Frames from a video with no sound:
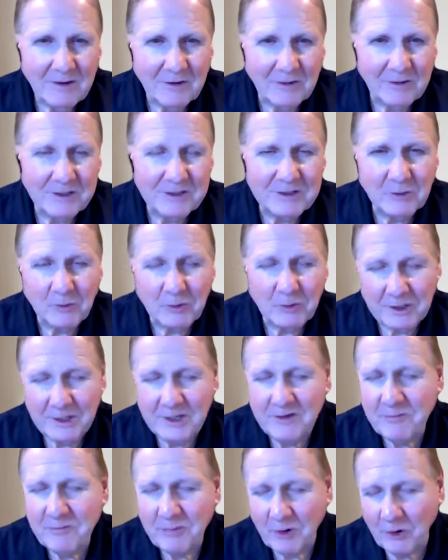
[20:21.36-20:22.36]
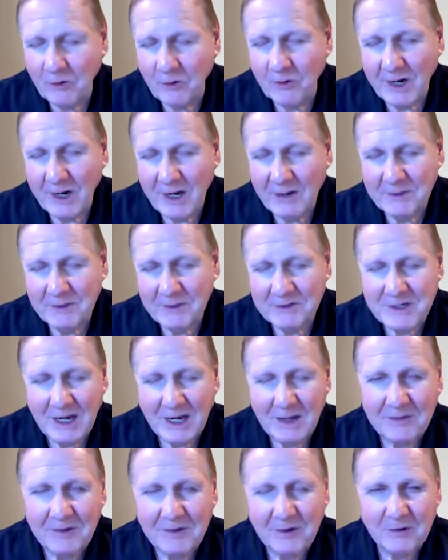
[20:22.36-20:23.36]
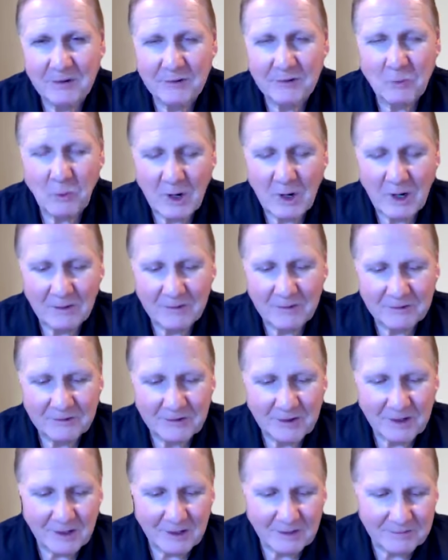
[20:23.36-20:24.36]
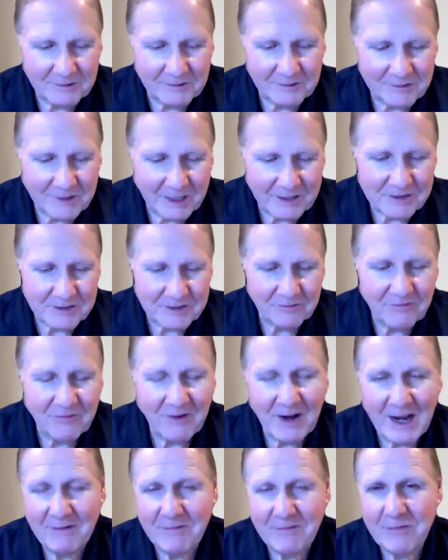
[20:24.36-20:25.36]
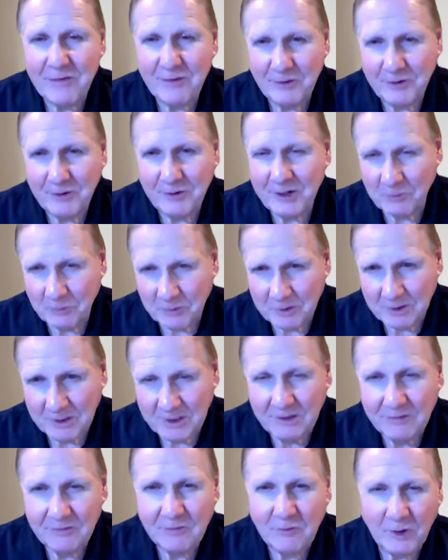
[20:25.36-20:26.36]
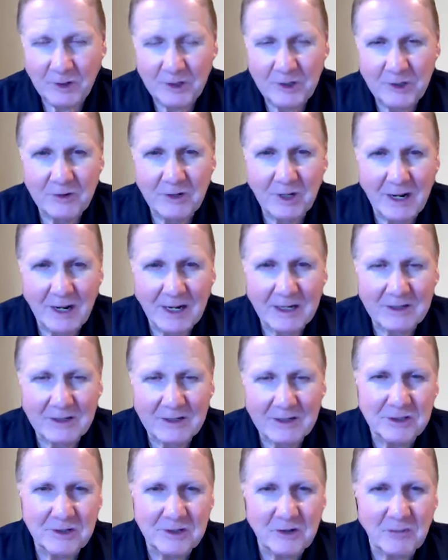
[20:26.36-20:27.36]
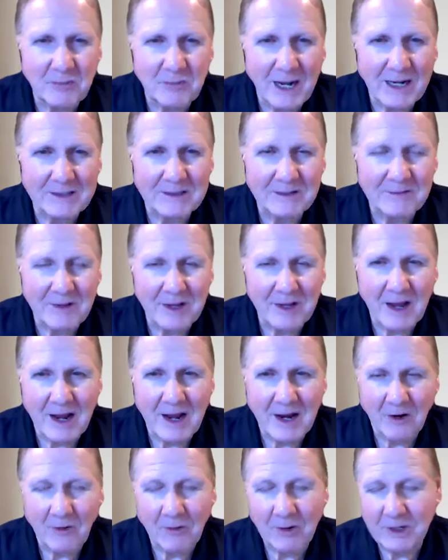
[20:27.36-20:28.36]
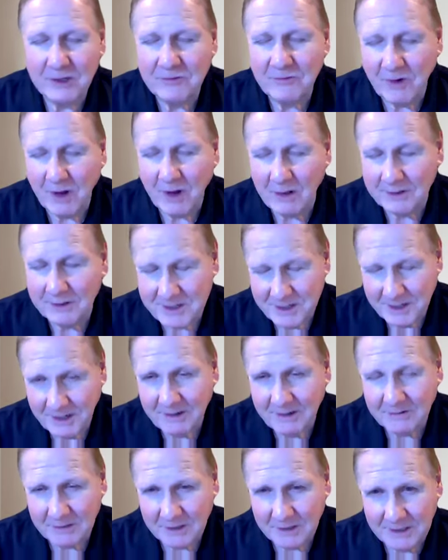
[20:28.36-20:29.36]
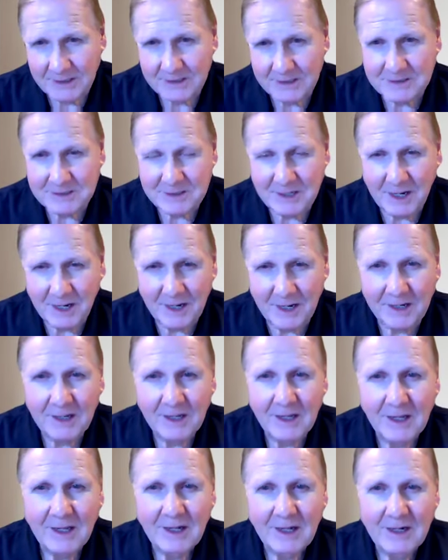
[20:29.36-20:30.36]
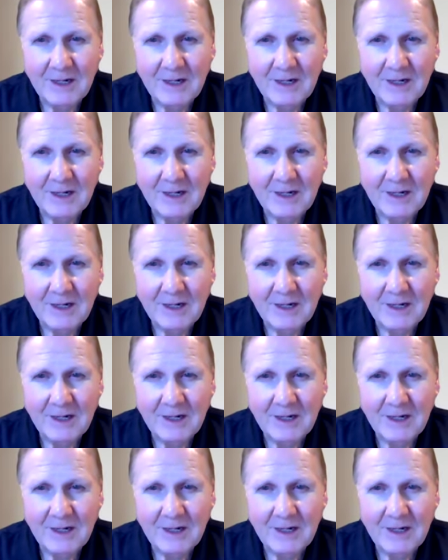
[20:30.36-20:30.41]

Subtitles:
There is a relief program that's out there as well that's called the Section 530 relief, where you can actually go back to the IRS voluntarily and say,